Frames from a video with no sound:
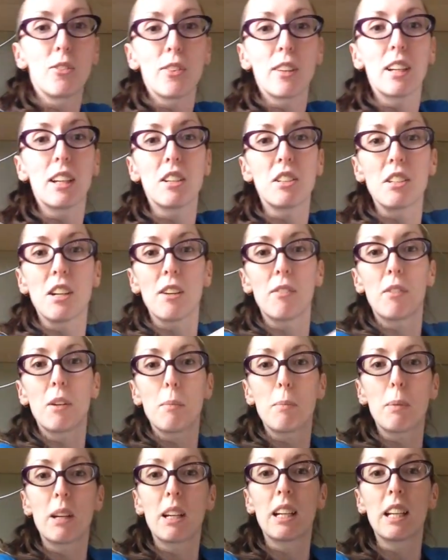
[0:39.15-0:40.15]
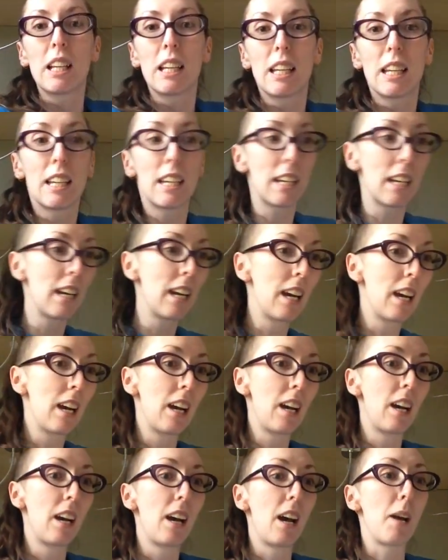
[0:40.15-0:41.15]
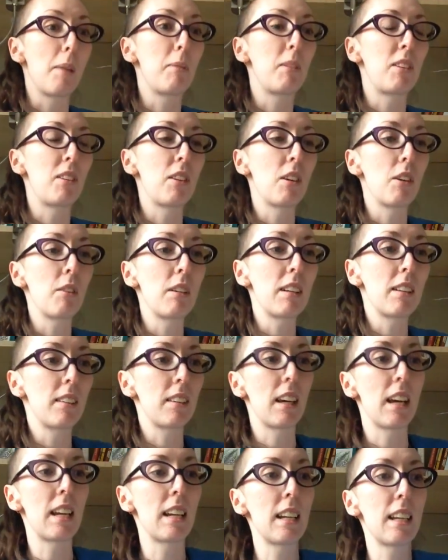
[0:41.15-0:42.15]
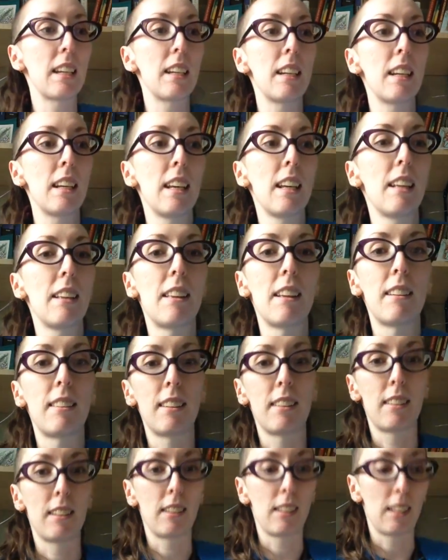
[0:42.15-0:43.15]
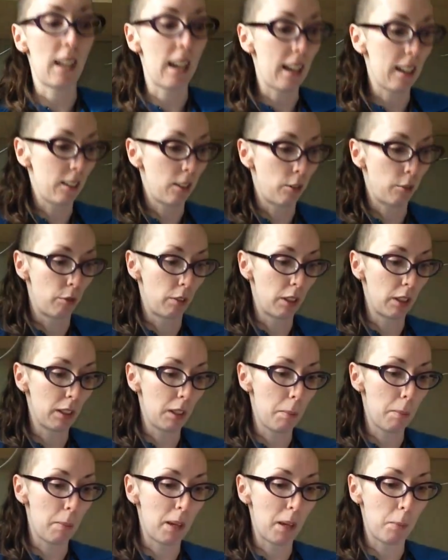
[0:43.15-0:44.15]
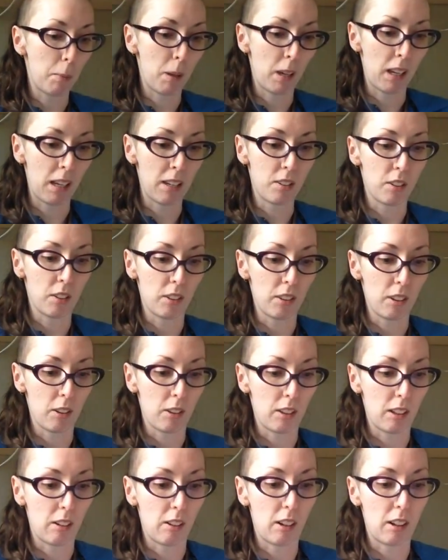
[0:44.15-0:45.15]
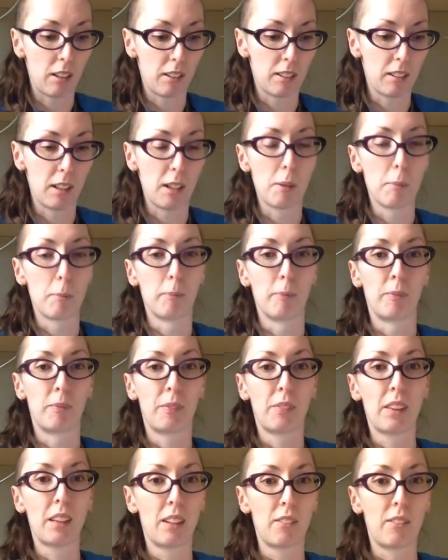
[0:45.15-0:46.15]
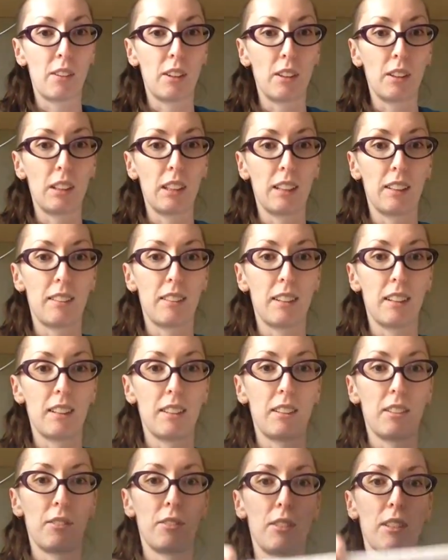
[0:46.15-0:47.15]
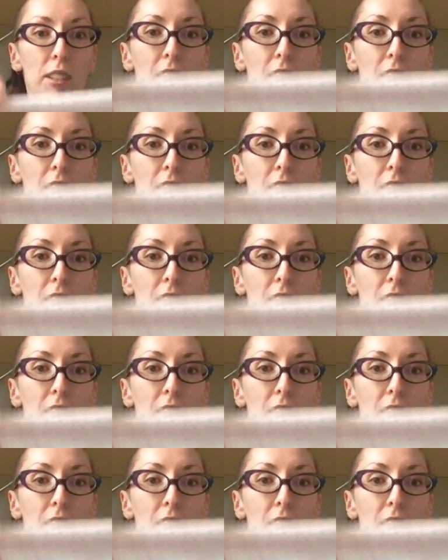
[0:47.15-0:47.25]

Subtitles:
finish, everybody. I'm so excited. This is the last really big page, although there are some fairly extensive